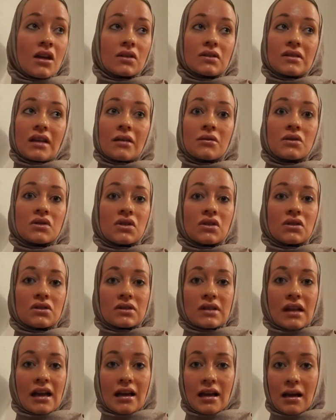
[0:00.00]
So I was just
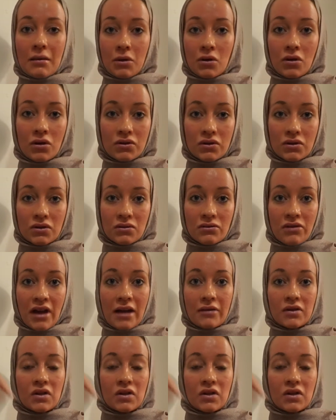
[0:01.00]
like, I'm going to survive.